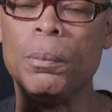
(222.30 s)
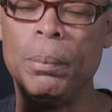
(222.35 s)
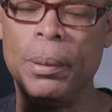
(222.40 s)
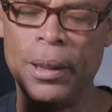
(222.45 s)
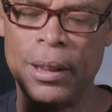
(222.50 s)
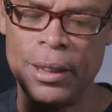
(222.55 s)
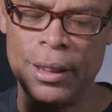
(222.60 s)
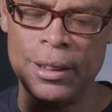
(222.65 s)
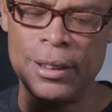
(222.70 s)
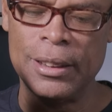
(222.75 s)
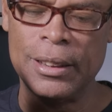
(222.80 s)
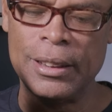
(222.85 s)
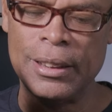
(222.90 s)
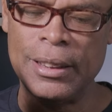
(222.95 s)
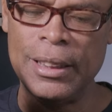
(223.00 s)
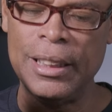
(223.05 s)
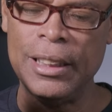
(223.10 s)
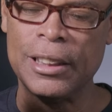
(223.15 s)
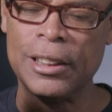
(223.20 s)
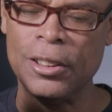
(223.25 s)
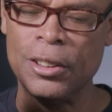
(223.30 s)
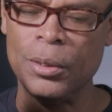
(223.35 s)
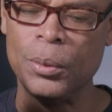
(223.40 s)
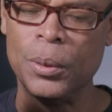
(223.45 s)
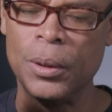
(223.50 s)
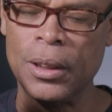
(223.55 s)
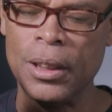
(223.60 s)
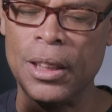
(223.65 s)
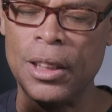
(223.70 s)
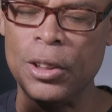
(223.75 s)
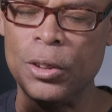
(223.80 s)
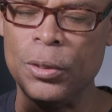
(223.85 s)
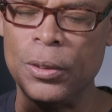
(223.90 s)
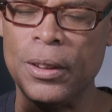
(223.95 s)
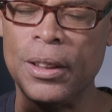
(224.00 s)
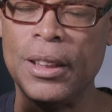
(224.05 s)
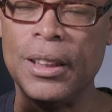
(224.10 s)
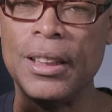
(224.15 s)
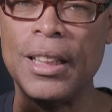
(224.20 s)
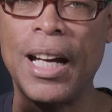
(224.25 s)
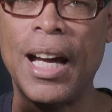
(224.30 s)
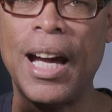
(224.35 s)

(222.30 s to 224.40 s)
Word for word: picking this D3100 and the